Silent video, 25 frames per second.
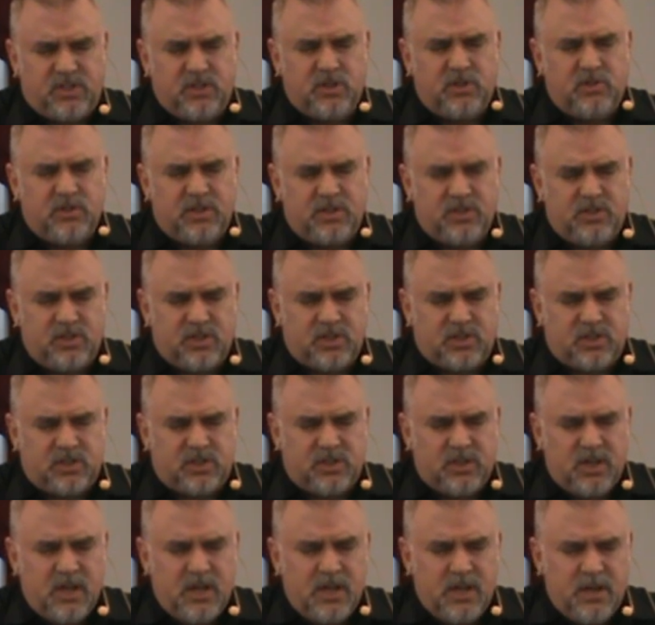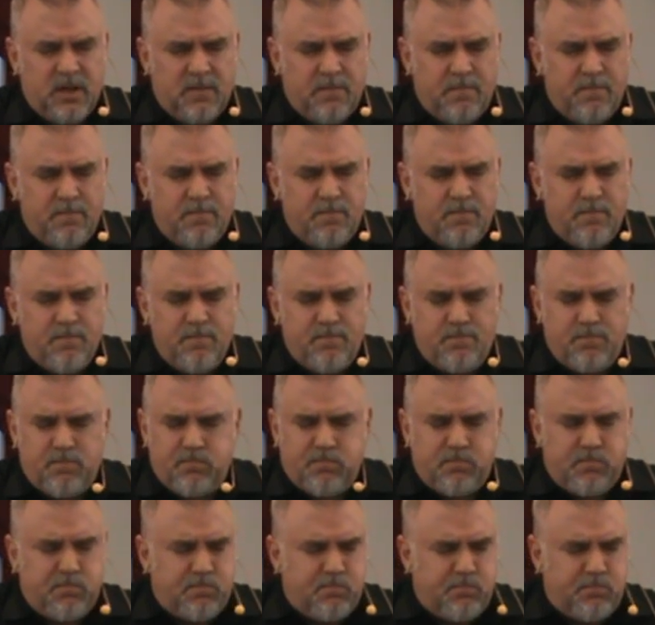do and just
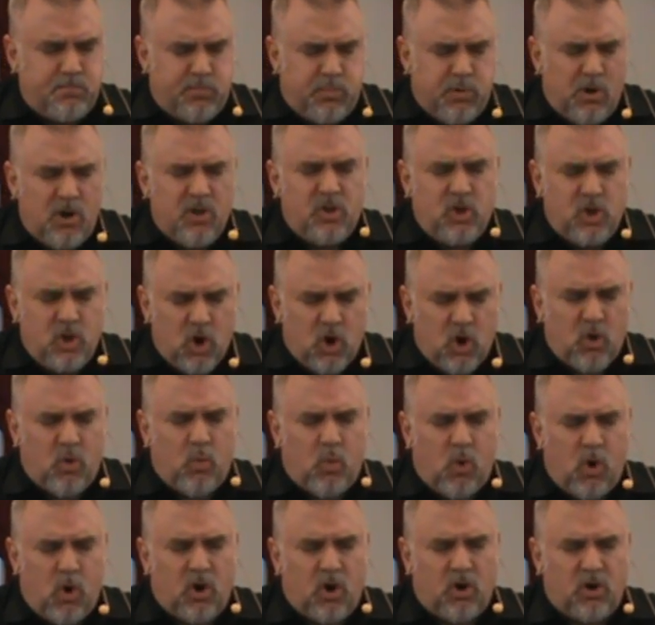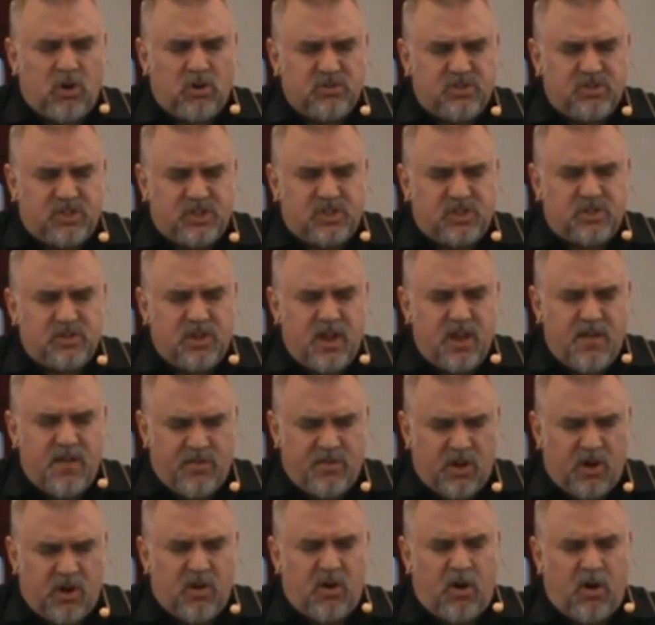put your words
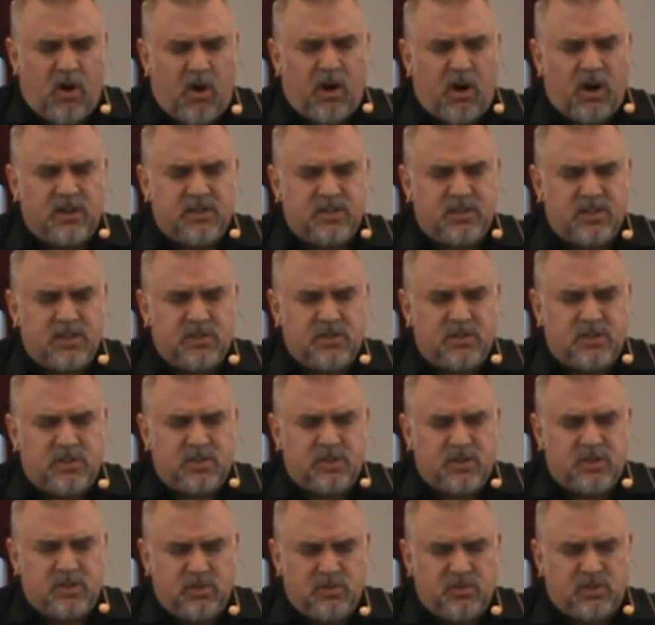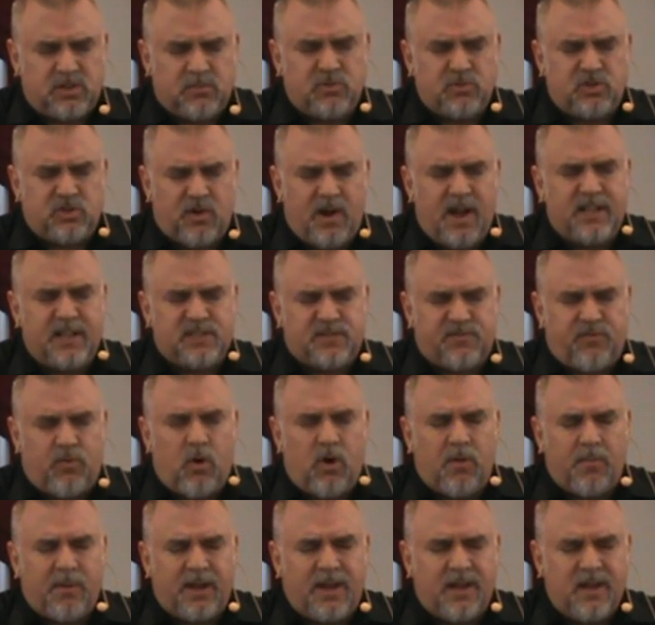in their heart to do some
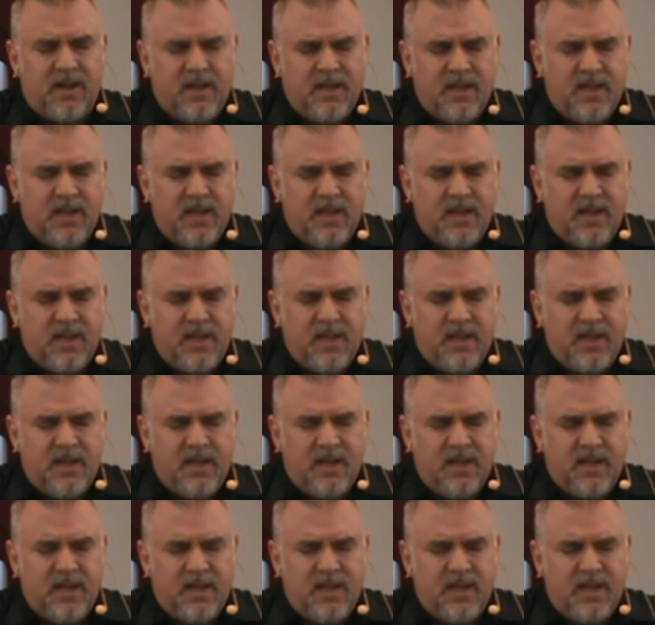transforming.